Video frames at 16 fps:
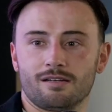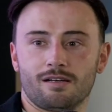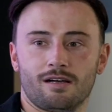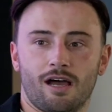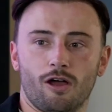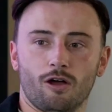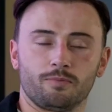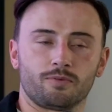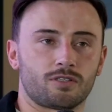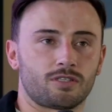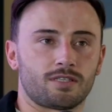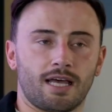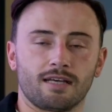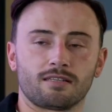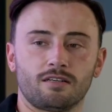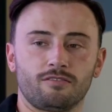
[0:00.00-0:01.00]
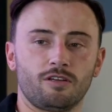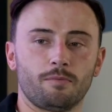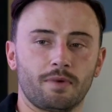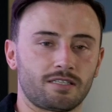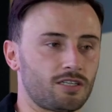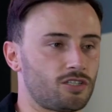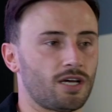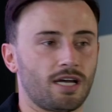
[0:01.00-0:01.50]
how obsessive you
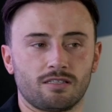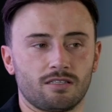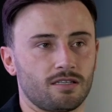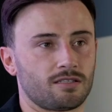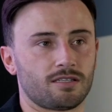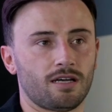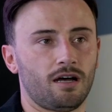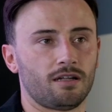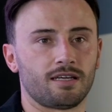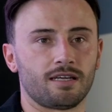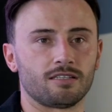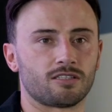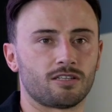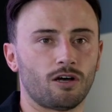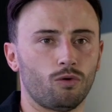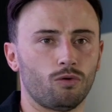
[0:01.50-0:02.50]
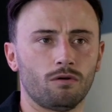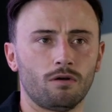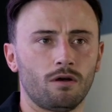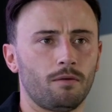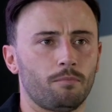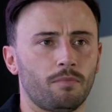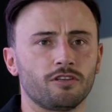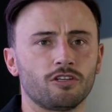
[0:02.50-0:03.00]
miss a chance on a Saturday, and still
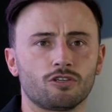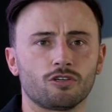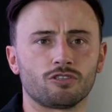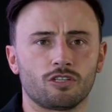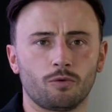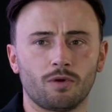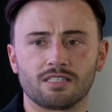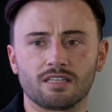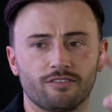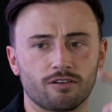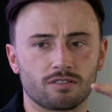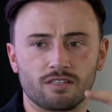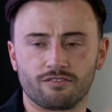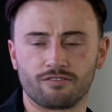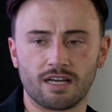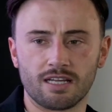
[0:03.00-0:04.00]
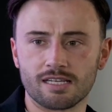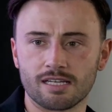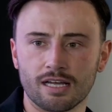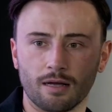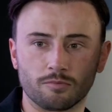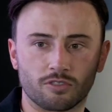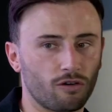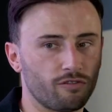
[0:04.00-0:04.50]
Monday, Tuesday, Wednesday, Thursday, Friday,
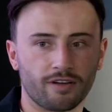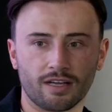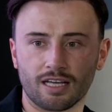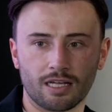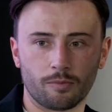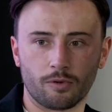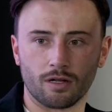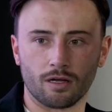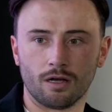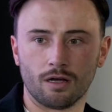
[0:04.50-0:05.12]
I'm still thinking about it.